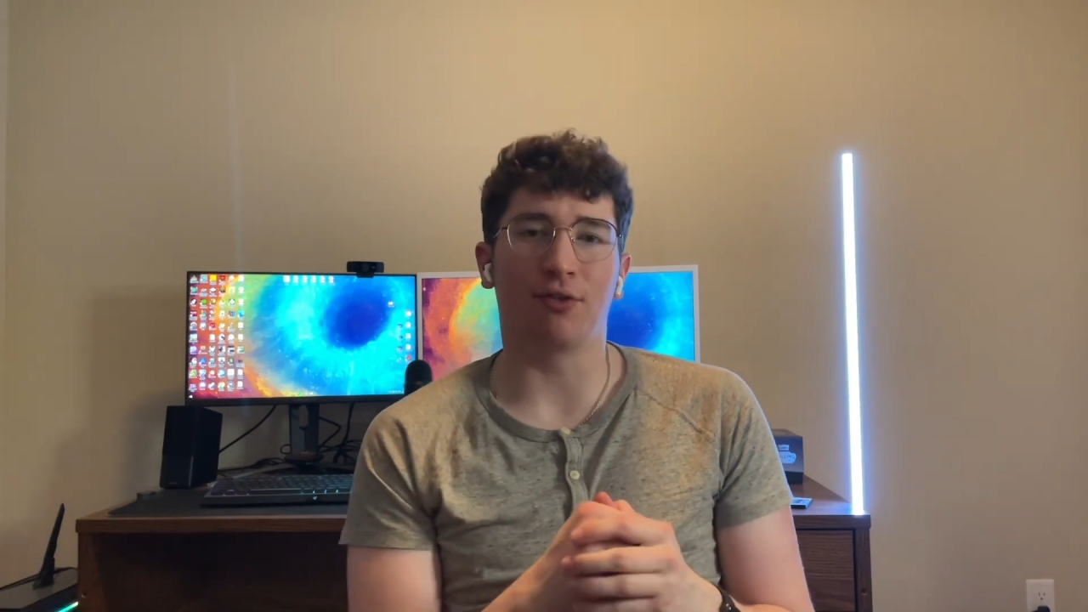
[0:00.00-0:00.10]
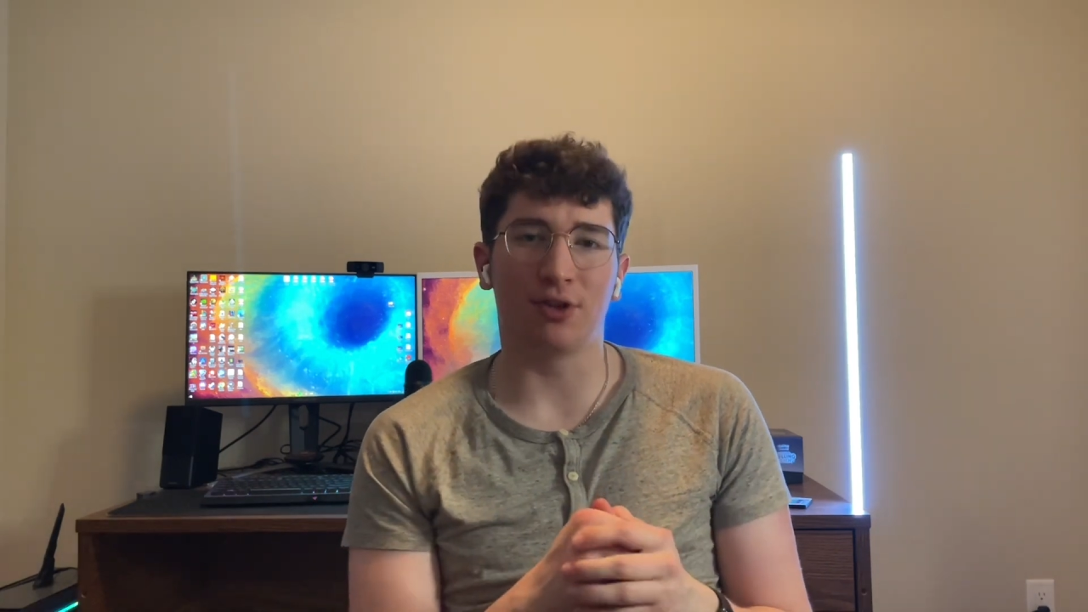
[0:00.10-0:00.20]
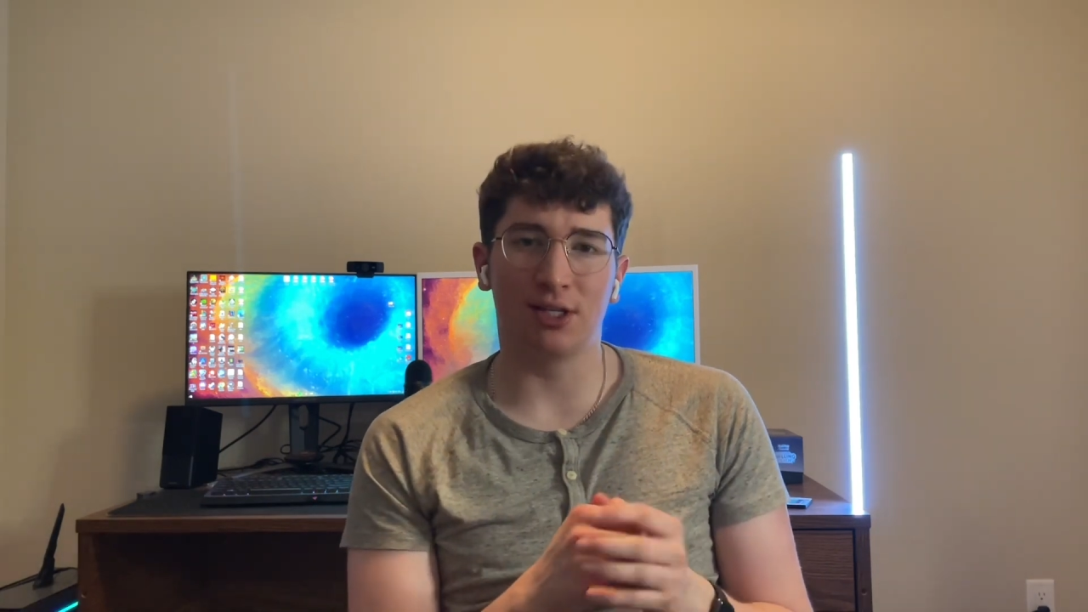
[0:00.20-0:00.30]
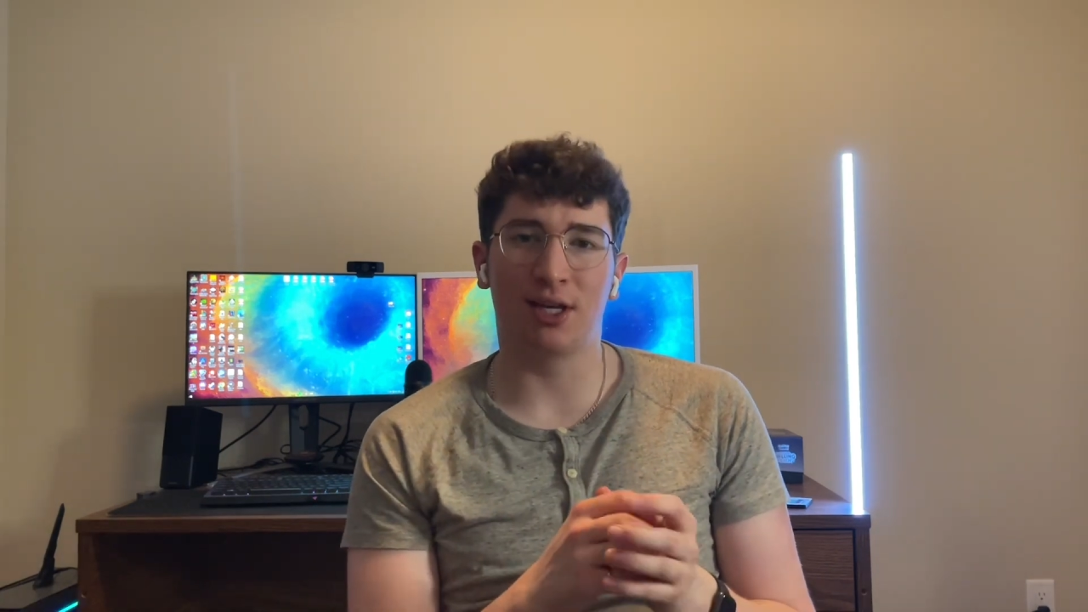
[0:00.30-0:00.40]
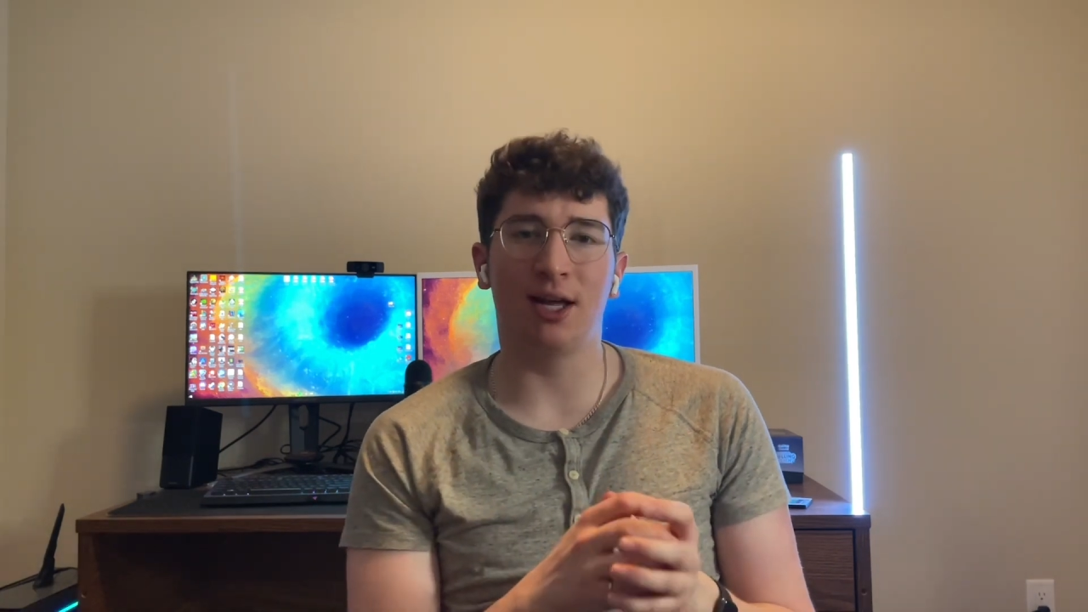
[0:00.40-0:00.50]
for
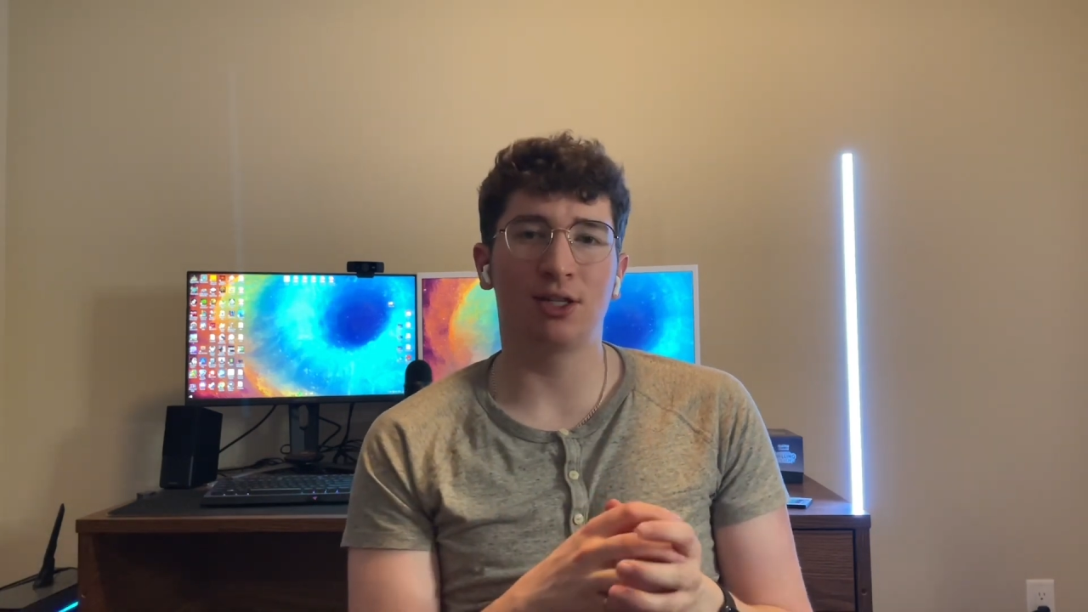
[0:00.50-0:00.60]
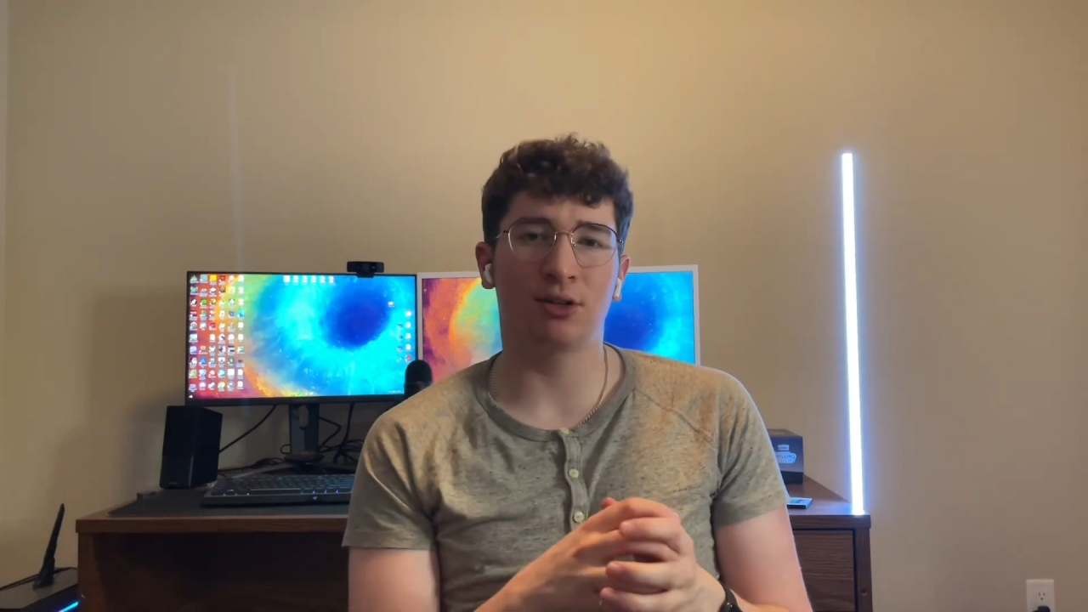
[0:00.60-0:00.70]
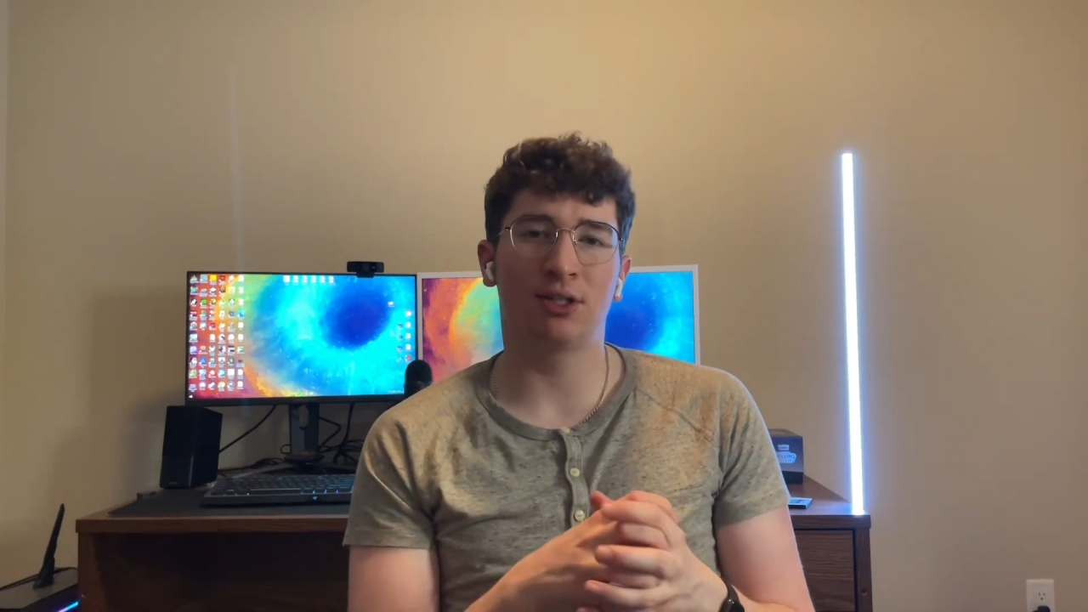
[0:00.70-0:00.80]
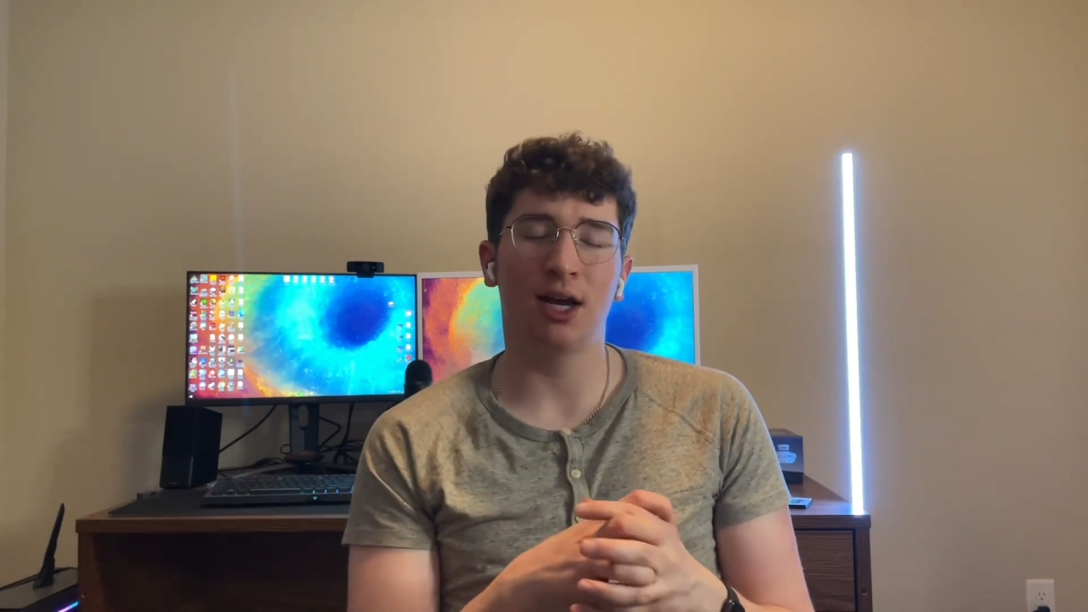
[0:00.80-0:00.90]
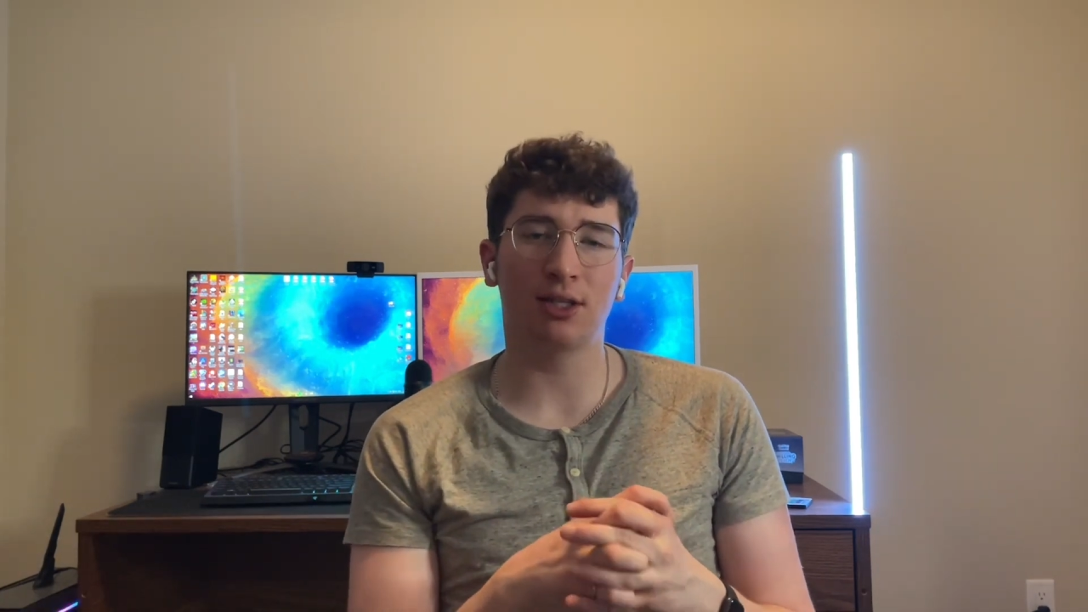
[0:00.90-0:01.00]
these kids
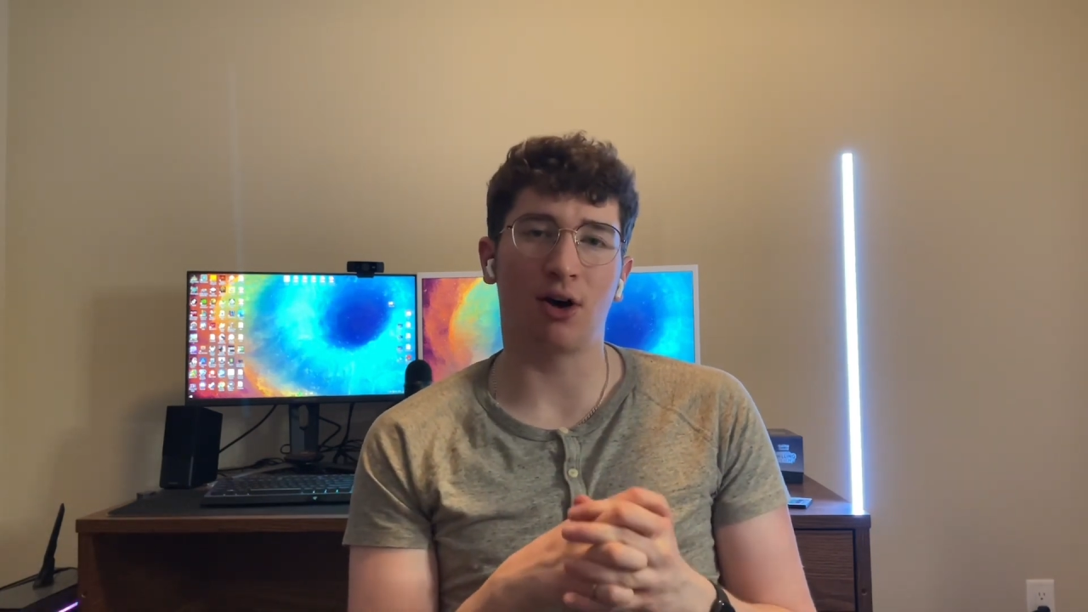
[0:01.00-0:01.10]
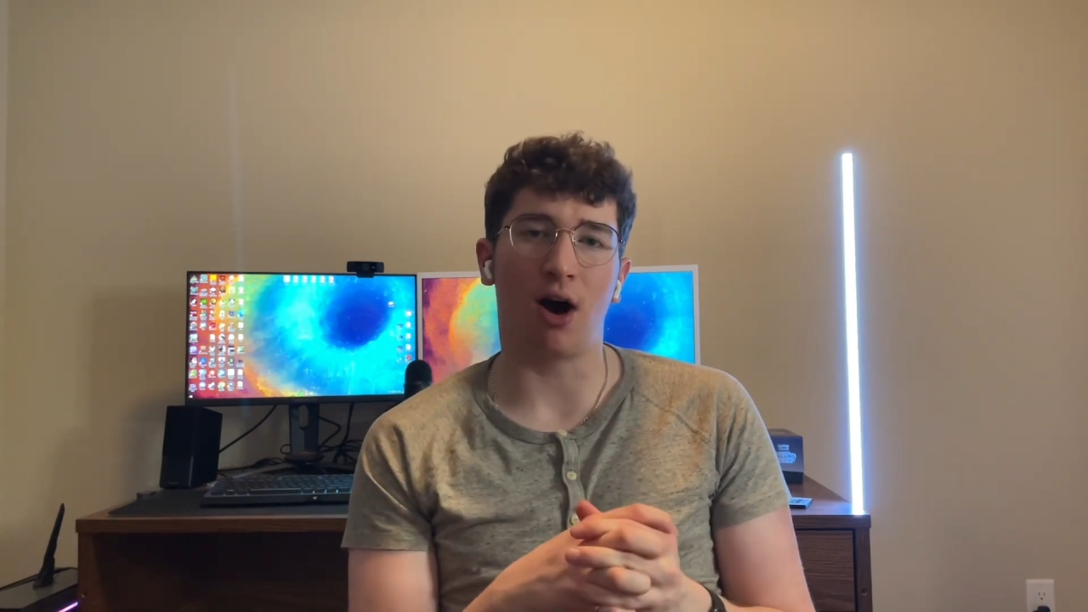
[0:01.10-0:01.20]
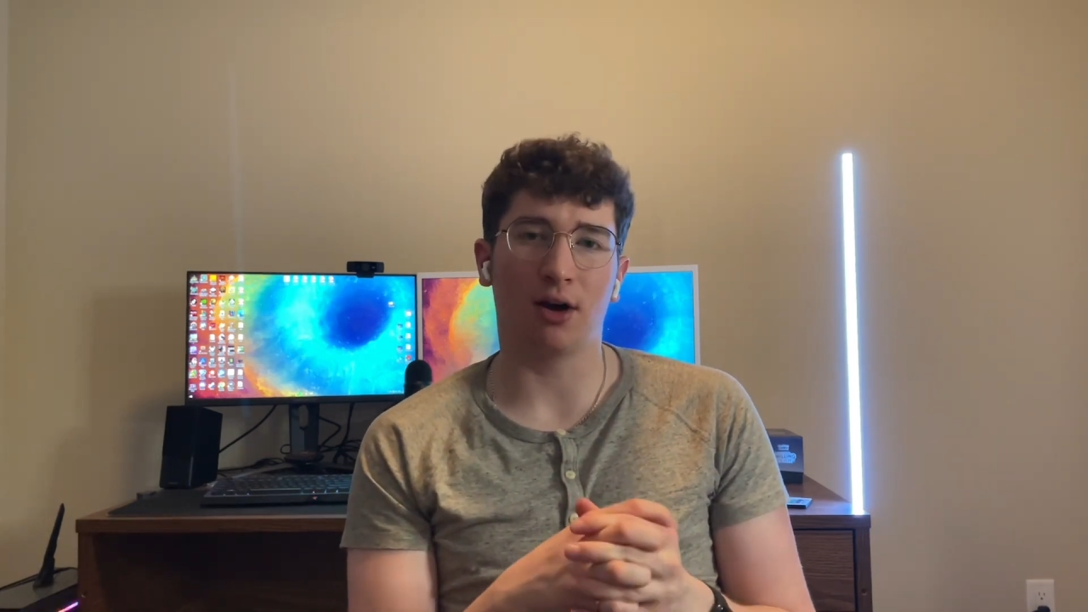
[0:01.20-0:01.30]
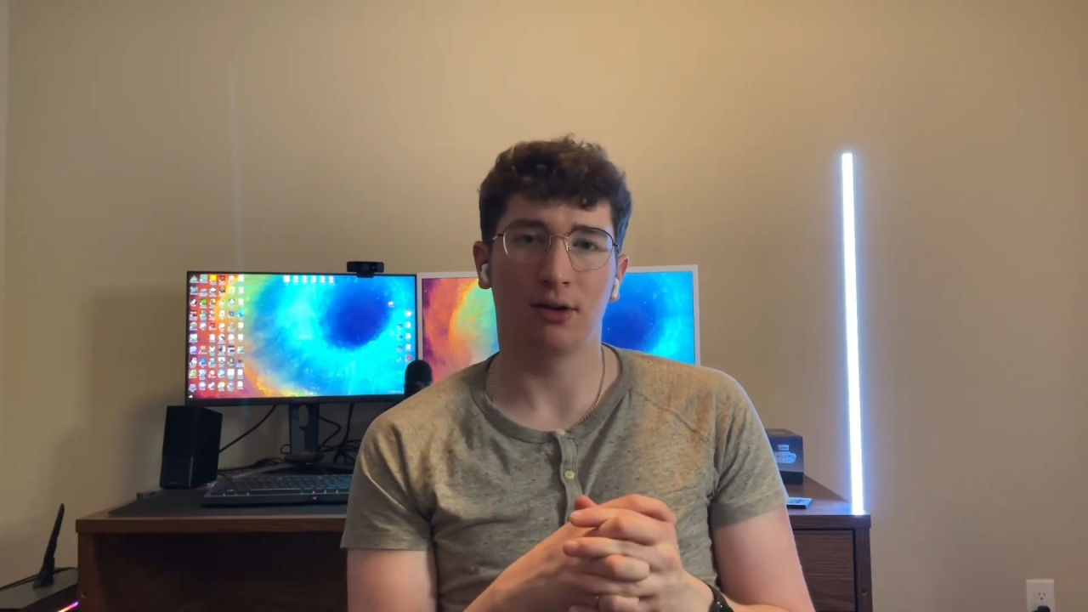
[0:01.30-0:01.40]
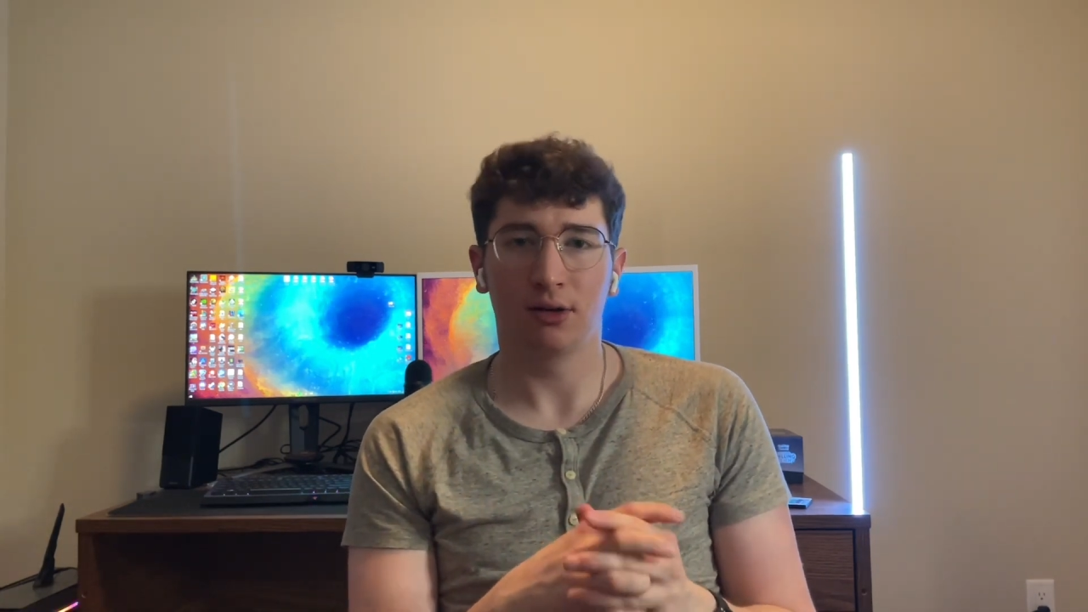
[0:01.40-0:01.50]
on TikTok.